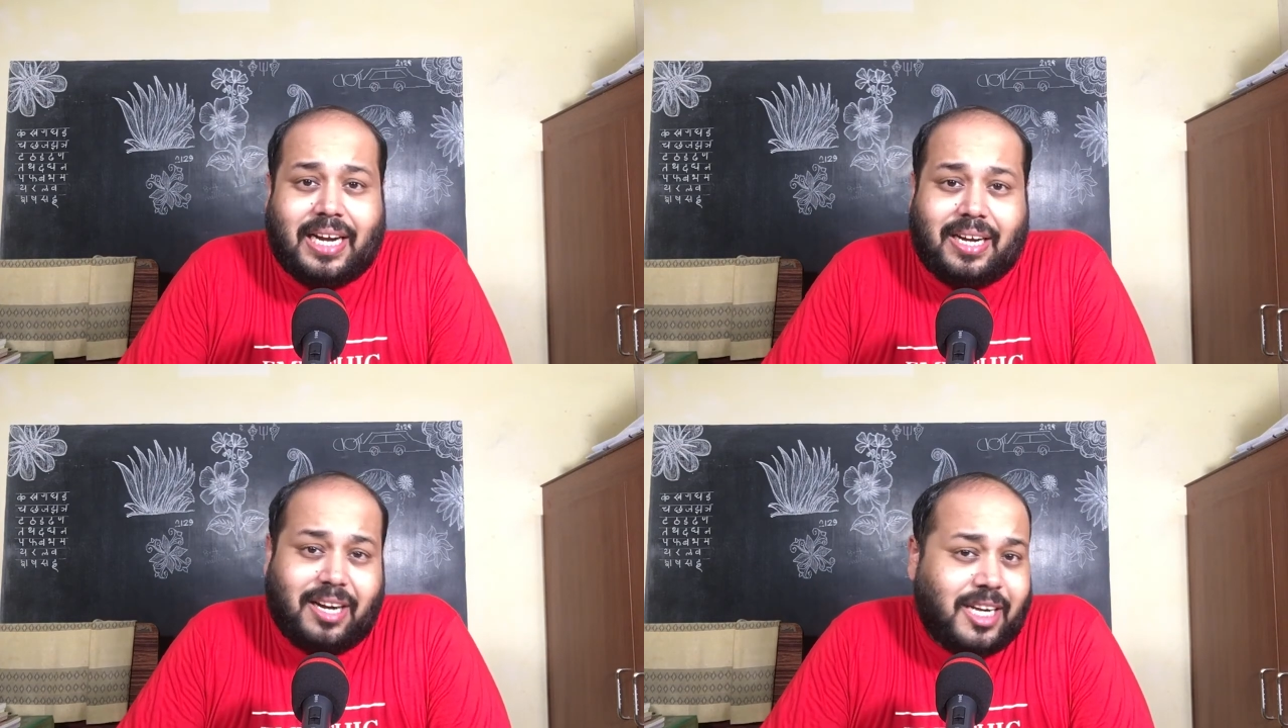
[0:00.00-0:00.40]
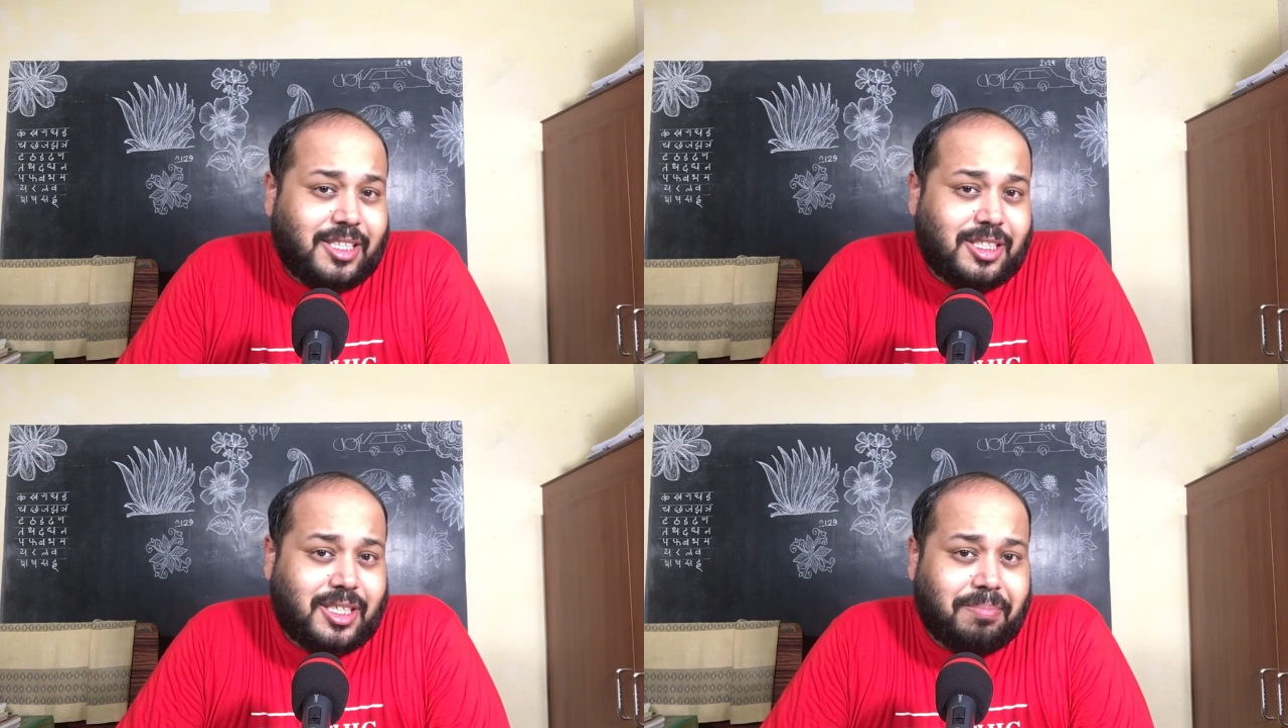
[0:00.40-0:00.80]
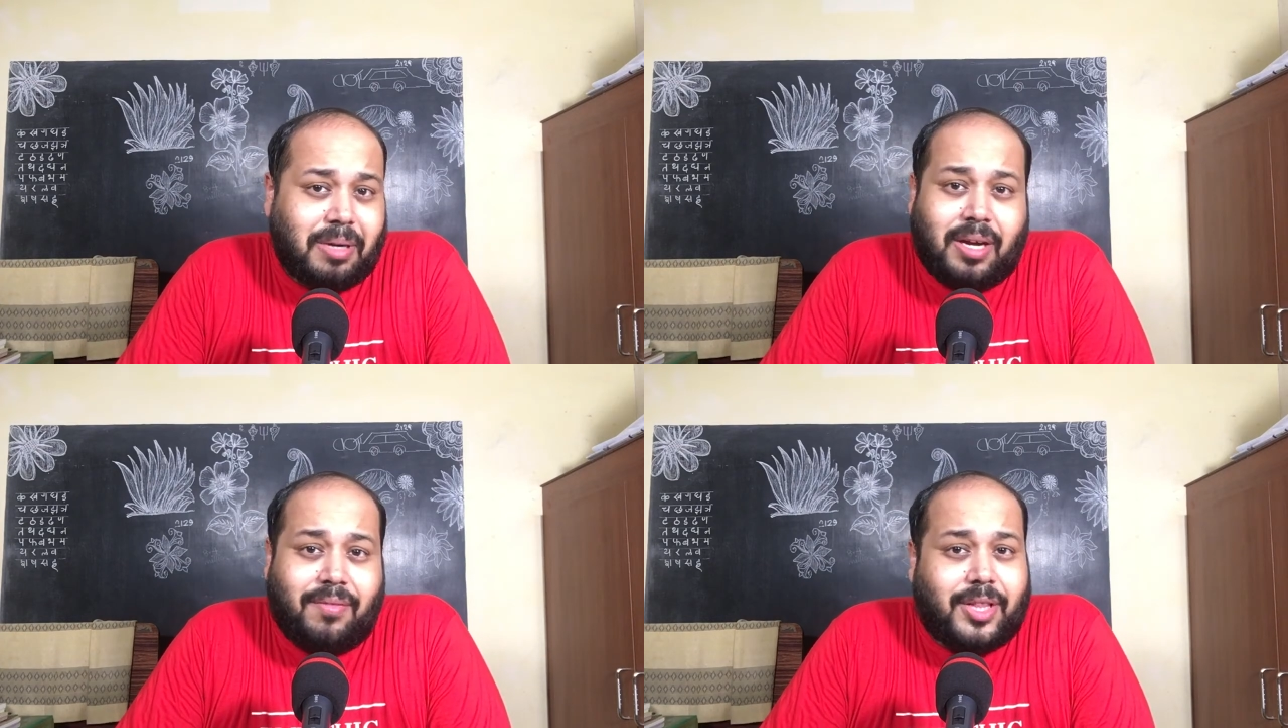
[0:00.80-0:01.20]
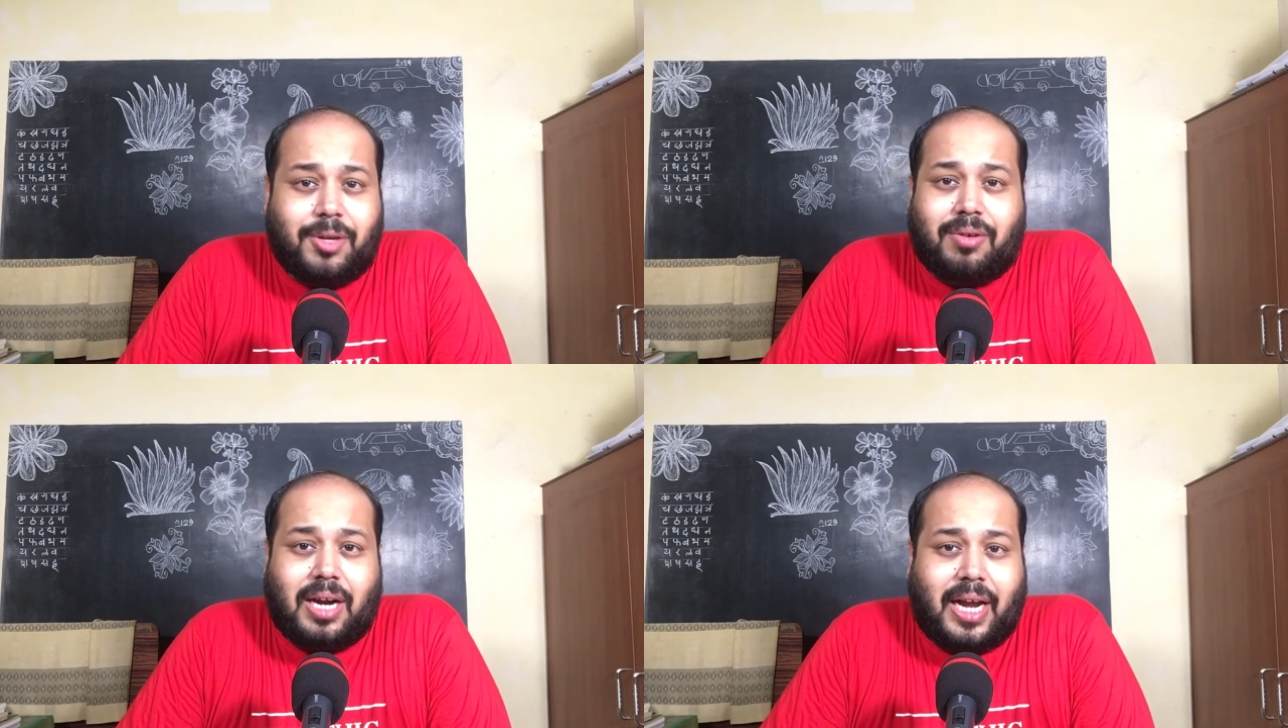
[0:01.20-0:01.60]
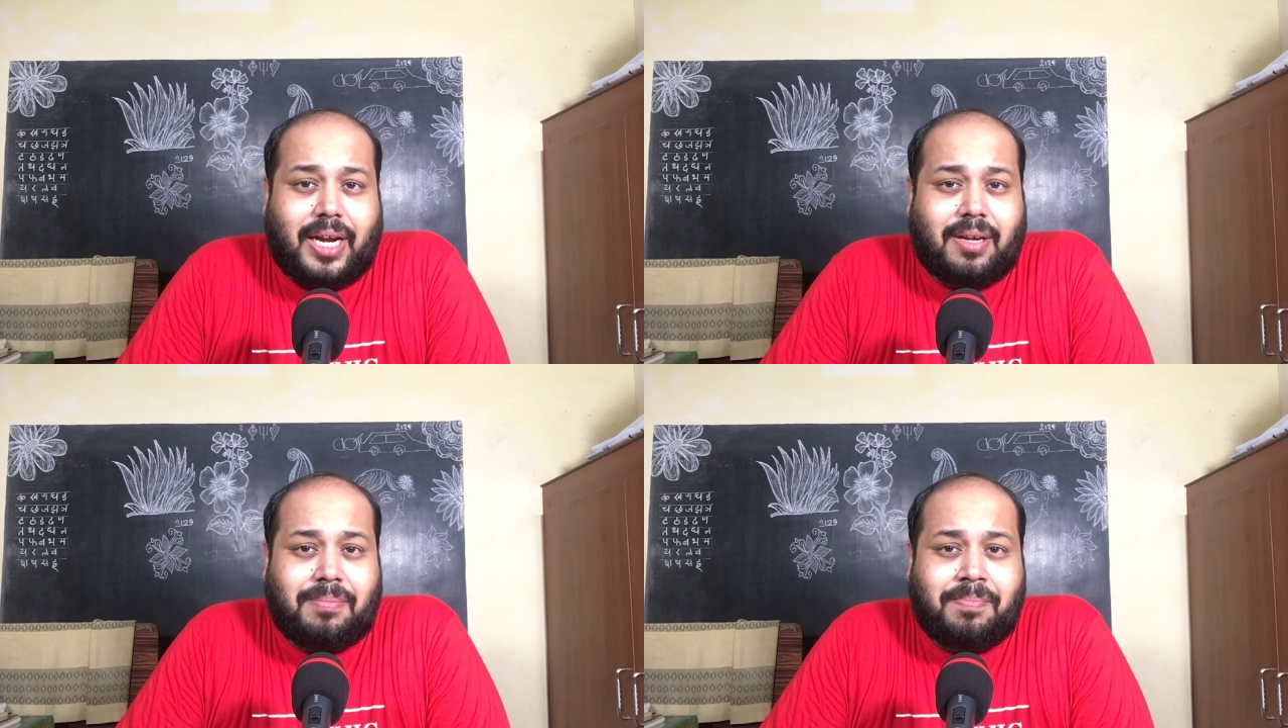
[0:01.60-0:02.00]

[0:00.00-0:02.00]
relationship with your client.